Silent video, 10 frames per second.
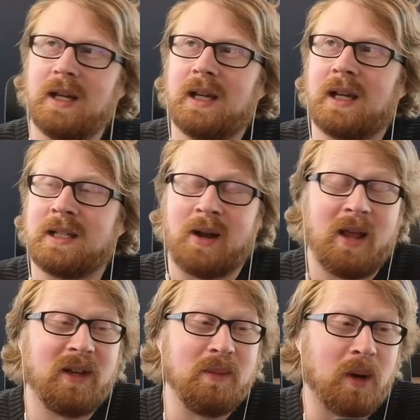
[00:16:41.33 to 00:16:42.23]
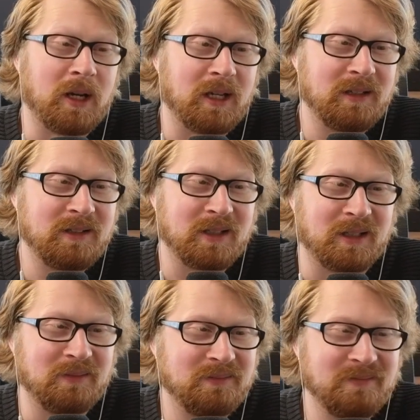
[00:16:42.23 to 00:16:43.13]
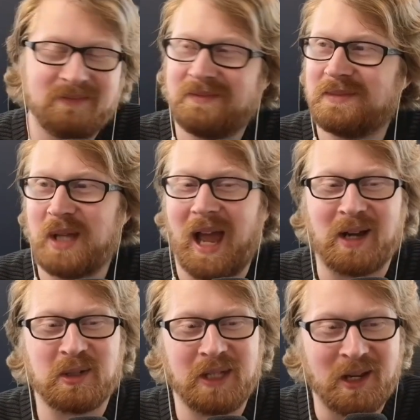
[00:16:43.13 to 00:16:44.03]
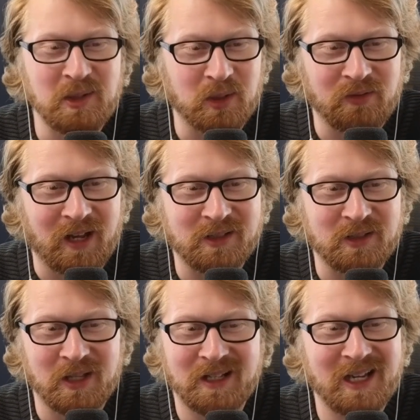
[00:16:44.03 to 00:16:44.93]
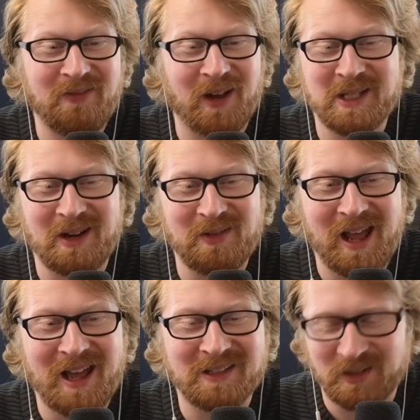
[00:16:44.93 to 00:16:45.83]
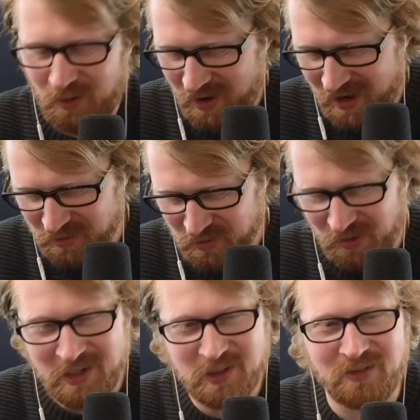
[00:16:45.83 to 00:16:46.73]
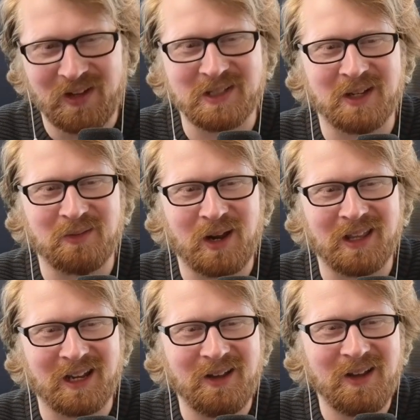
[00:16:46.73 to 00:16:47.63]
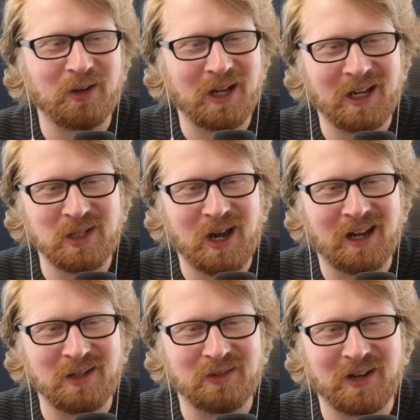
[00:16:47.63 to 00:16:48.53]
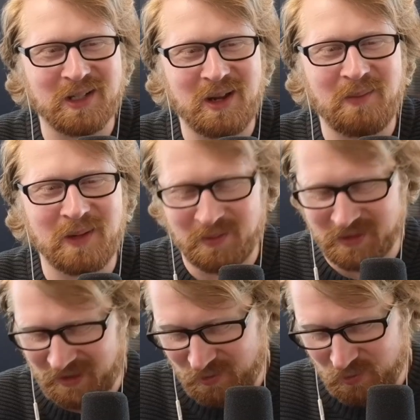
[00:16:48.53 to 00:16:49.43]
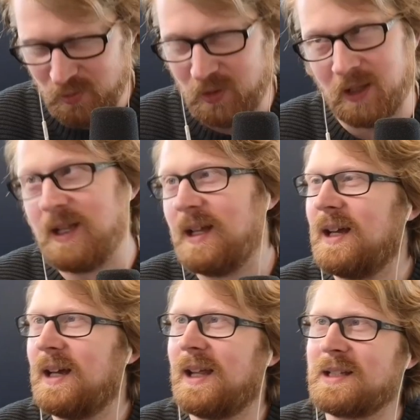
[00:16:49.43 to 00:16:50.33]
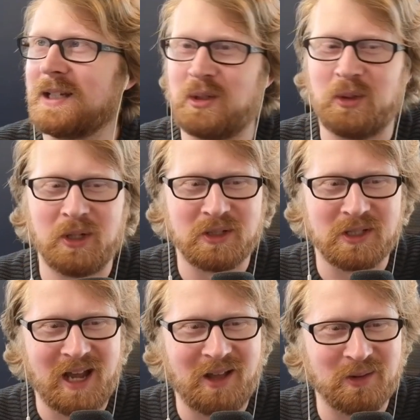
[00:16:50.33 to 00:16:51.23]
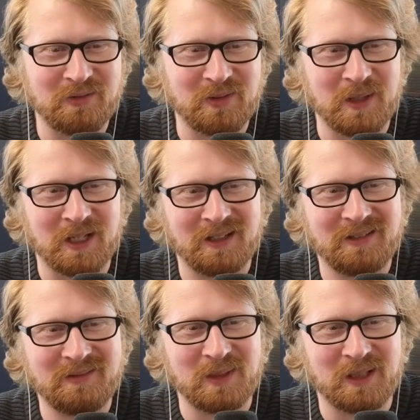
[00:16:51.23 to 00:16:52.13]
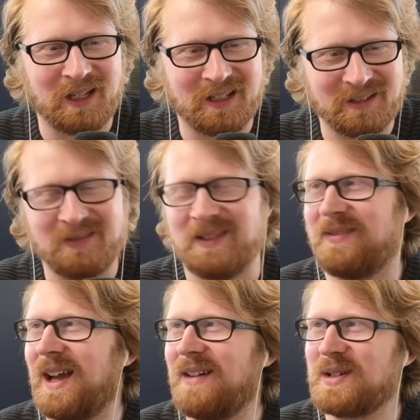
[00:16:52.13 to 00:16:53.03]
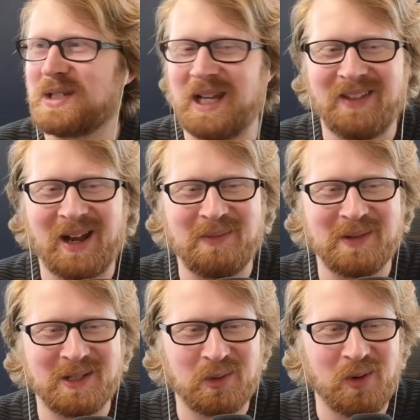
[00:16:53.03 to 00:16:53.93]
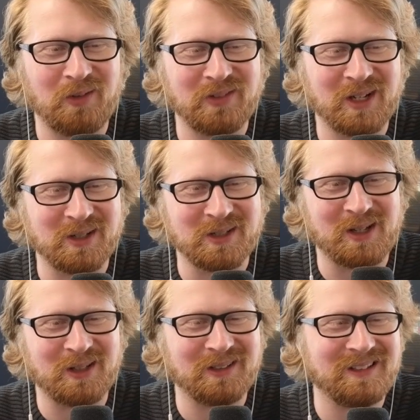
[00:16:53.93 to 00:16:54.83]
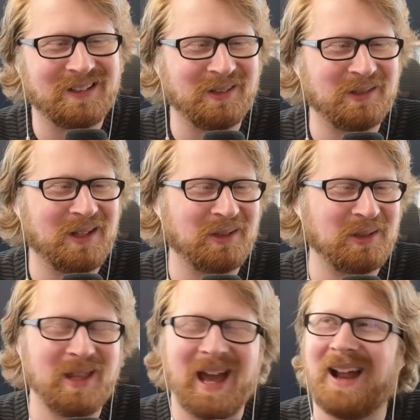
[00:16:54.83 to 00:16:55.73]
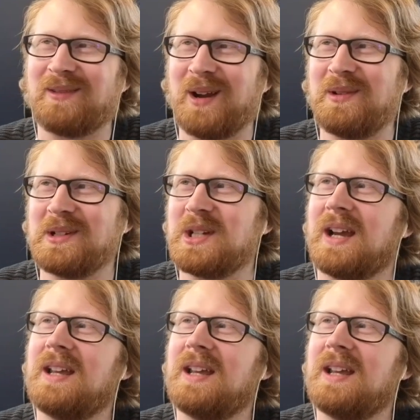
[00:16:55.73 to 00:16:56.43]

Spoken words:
because I don't have any money to actually angel invest. The advice everyone has is like, oh yeah, start angel investing, right? Like a check in your friend's company. And I was like, oh cool, that's like 2 years of salary for me. But like if I ever save that up in 12 years, I'll do that. I'll write one check.